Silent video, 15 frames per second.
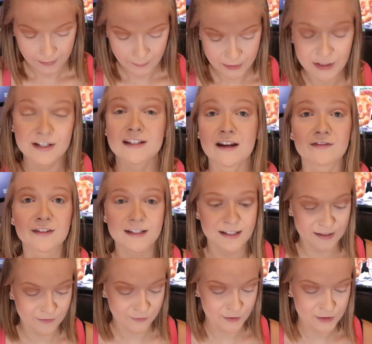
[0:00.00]
which I definitely
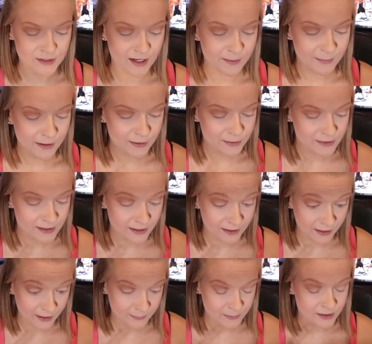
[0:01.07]
did the first time I used
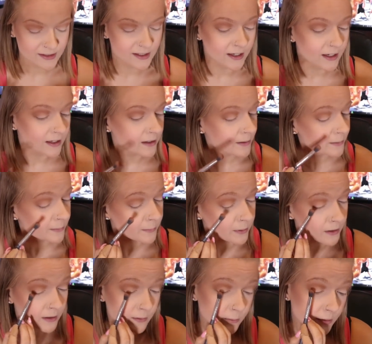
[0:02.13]
it, I'm just saying.
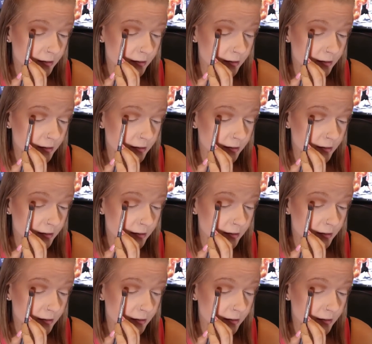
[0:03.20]
But